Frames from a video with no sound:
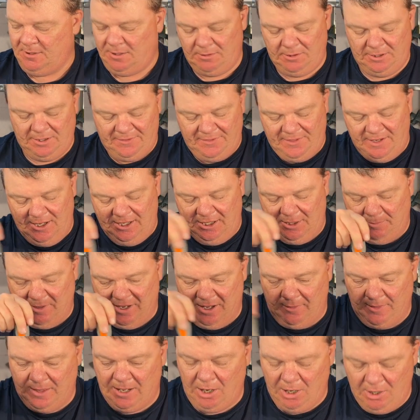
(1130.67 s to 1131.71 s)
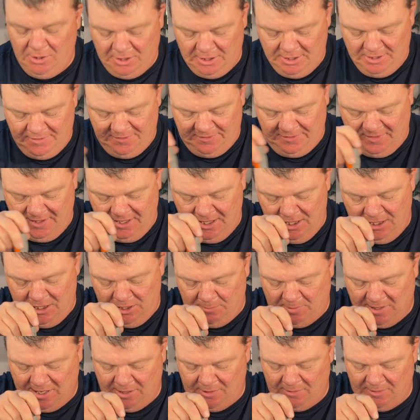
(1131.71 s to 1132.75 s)
going to think about that. I'm going to think
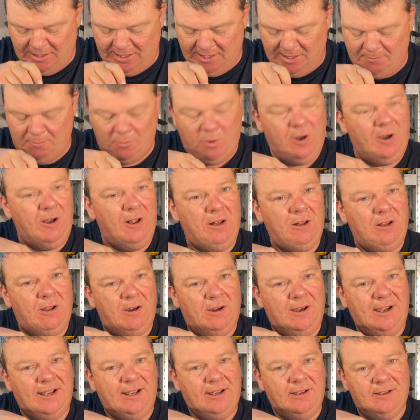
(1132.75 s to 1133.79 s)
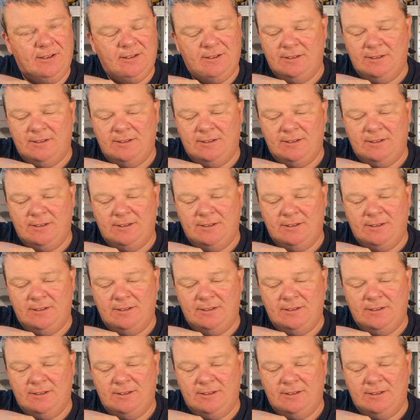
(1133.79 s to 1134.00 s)
about that while I...